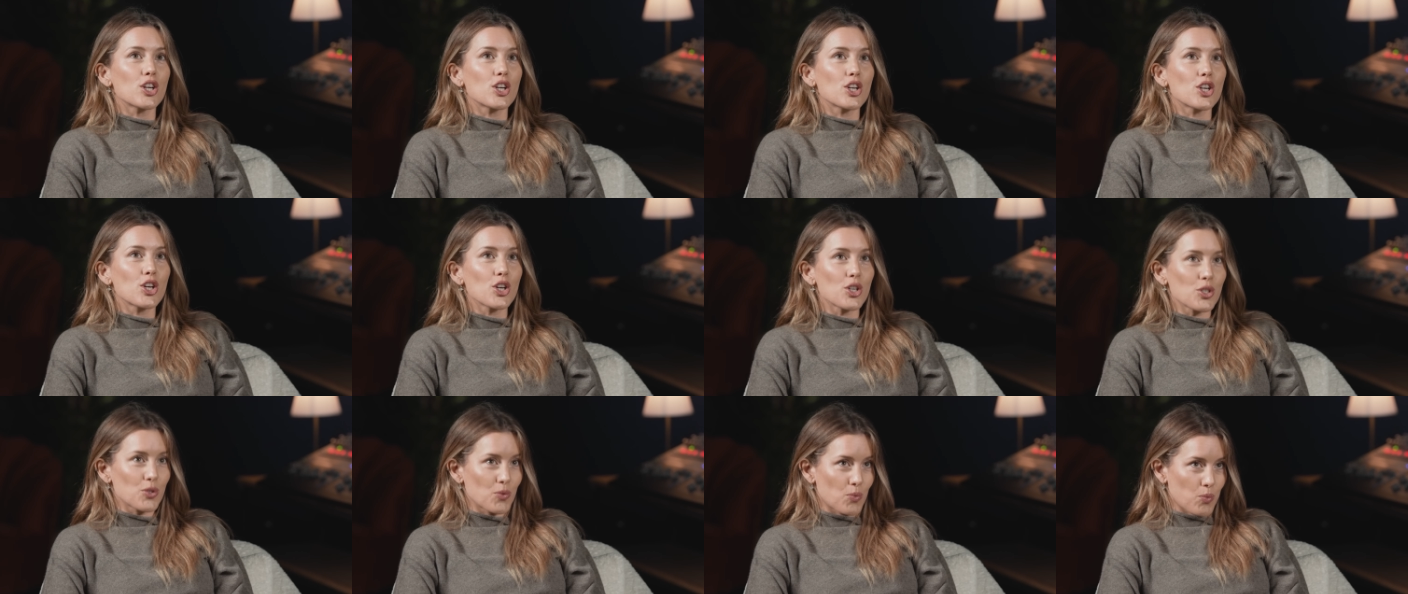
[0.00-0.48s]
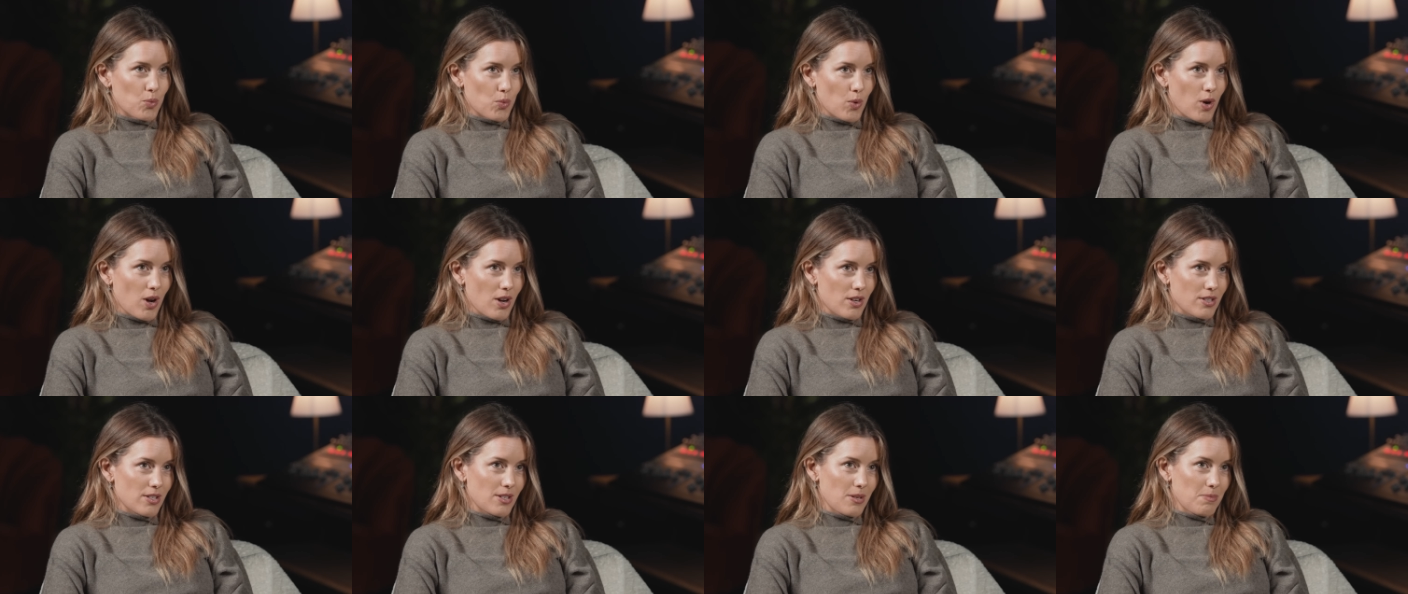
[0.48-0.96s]
good
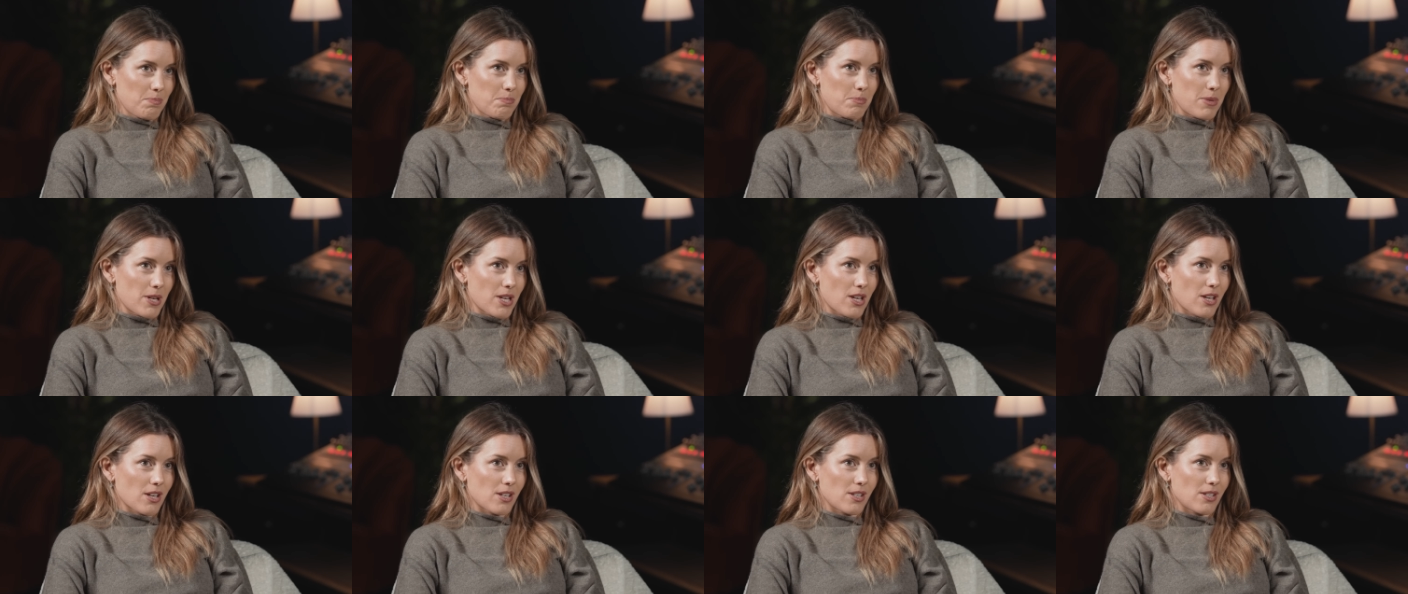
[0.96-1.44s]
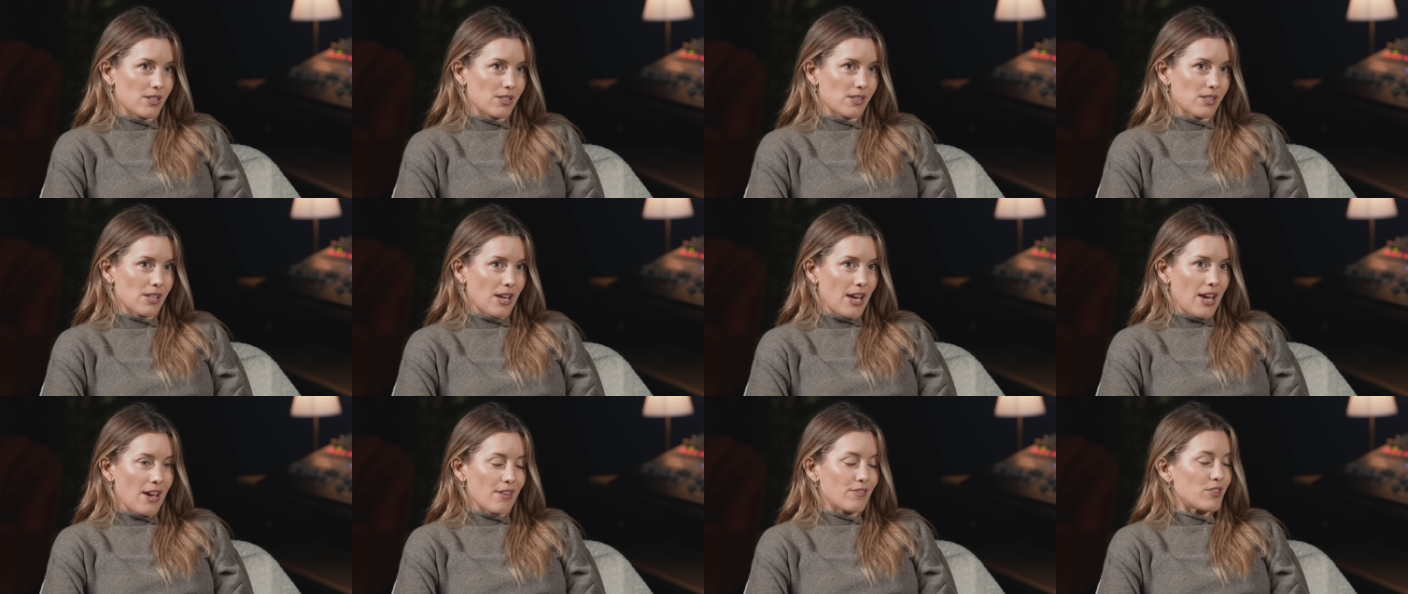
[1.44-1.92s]
one because
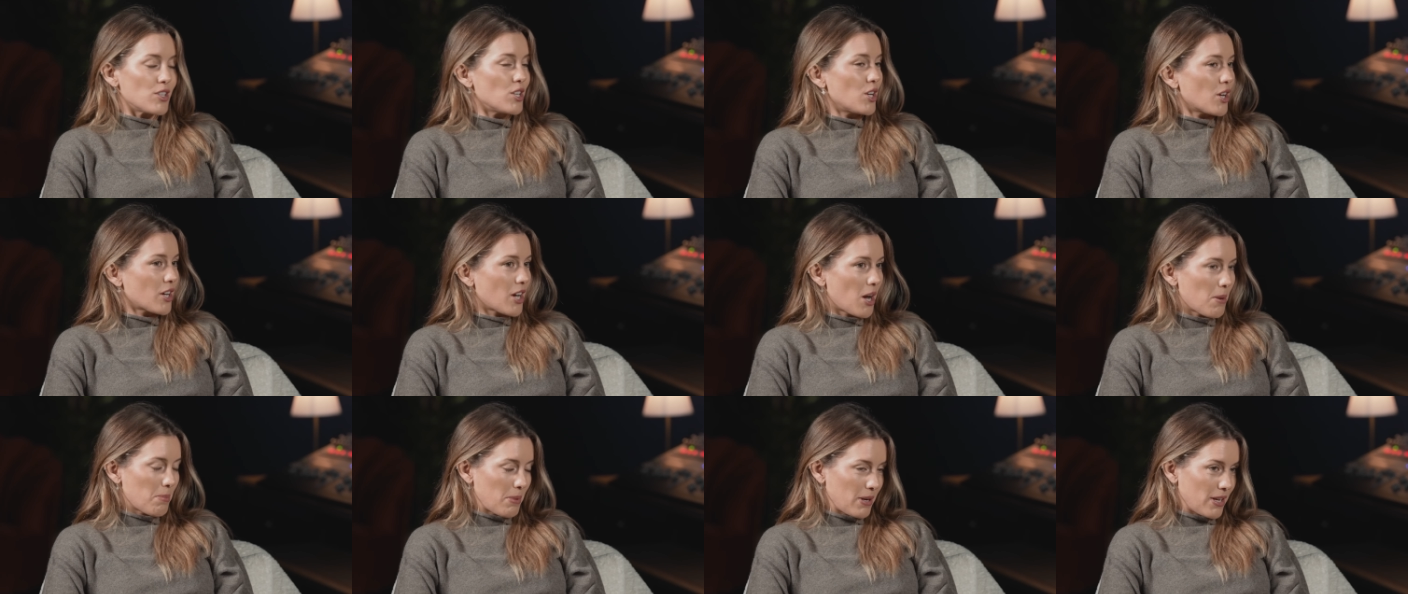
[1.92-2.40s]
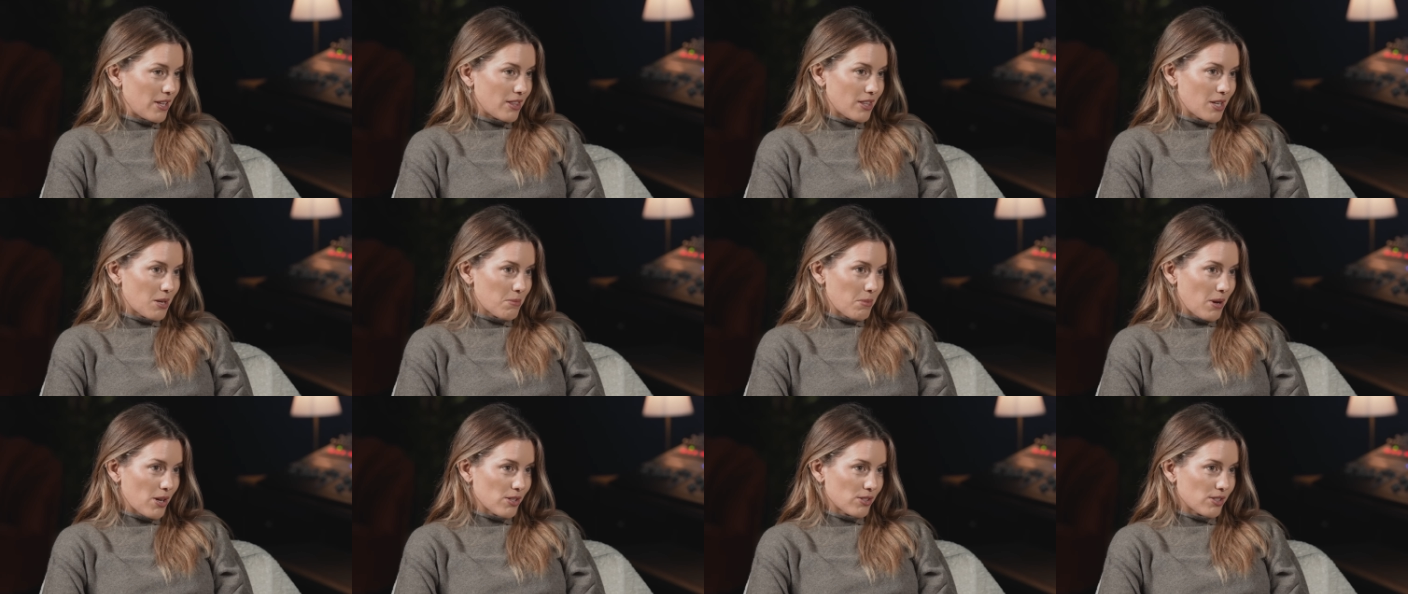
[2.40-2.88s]
if you look up anything
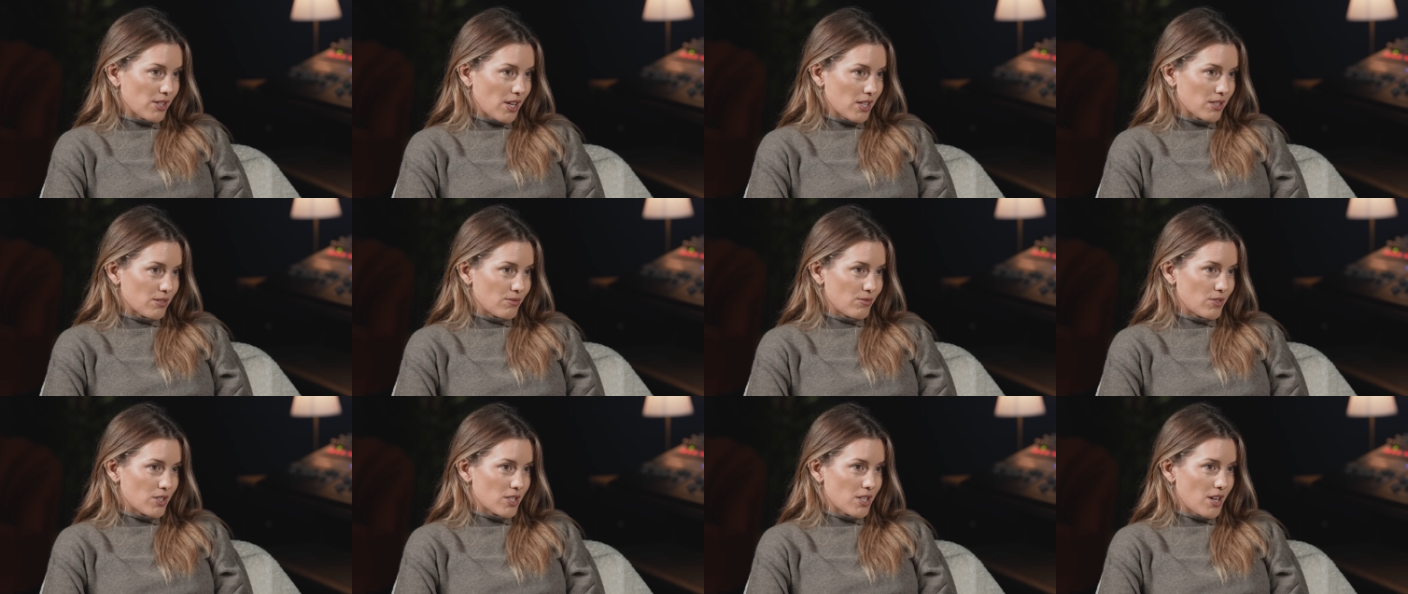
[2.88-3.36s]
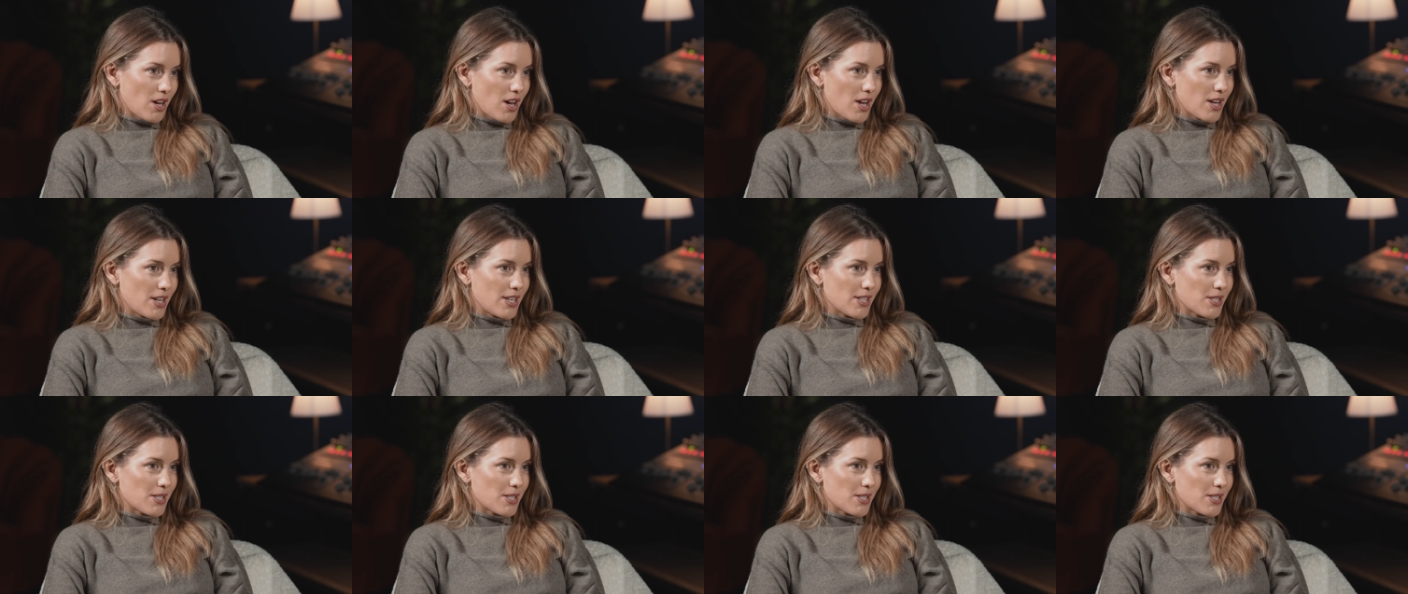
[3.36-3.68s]
about Saturn return,